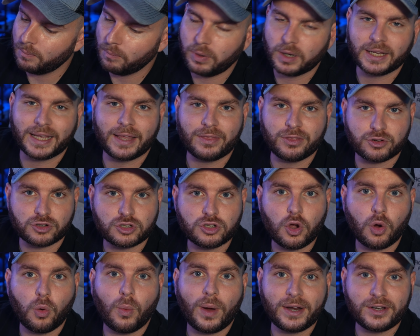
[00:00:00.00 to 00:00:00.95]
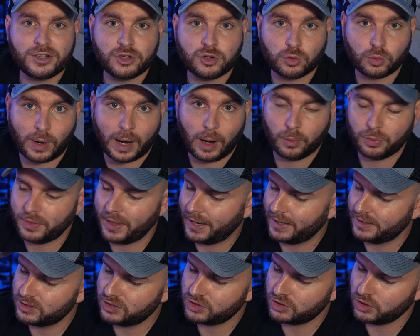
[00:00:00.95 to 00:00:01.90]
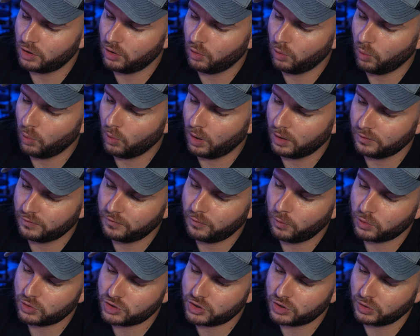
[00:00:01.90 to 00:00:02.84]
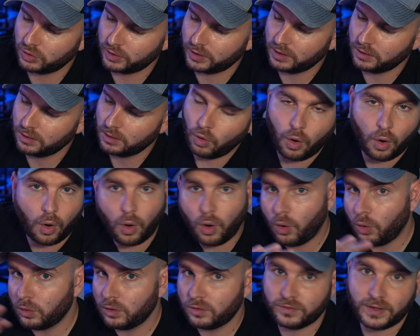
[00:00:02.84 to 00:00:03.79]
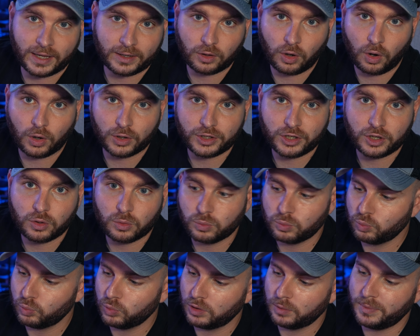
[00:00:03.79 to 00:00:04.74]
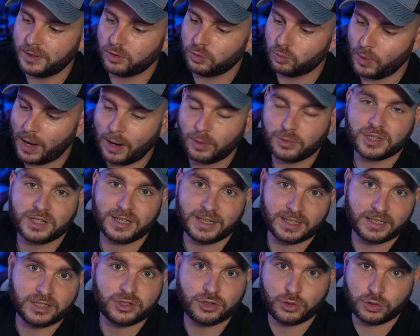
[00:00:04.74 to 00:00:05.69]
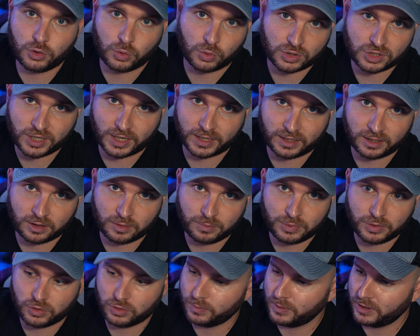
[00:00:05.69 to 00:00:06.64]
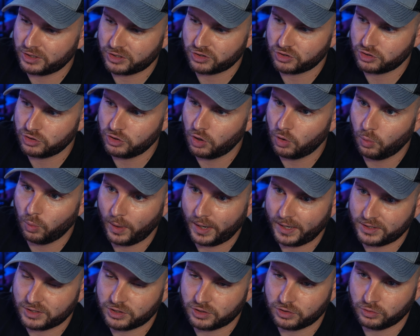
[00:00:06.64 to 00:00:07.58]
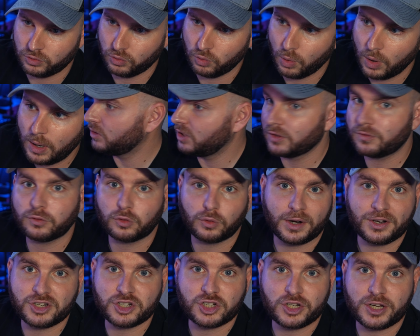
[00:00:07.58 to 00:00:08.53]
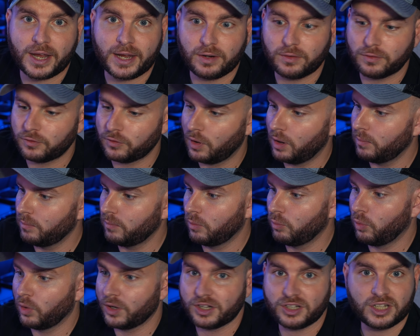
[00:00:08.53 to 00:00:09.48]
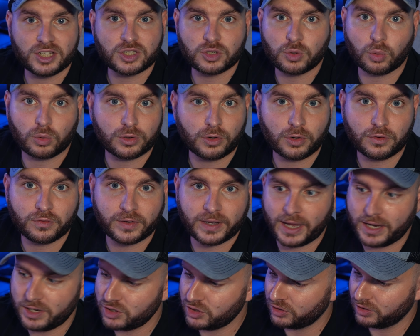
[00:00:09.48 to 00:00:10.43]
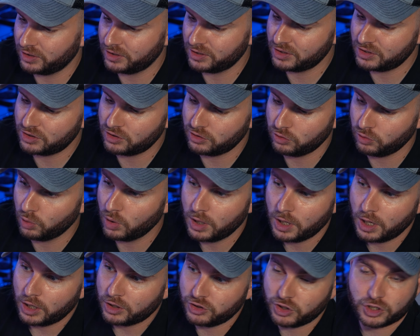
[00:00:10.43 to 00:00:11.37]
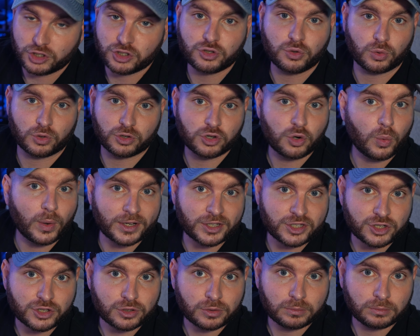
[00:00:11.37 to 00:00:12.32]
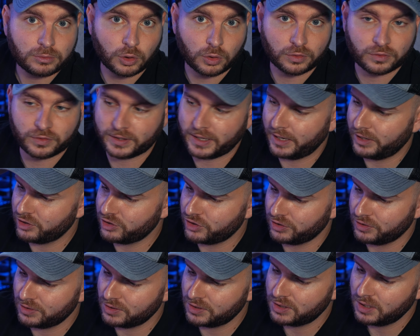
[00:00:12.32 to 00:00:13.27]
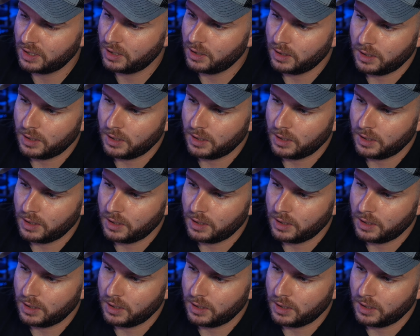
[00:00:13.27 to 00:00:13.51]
but again, there's no way to route that. So unfortunately, all of that audio will be routed into your second computer because there's no way to differentiate from what a Discord notification is to just your Twitch notifications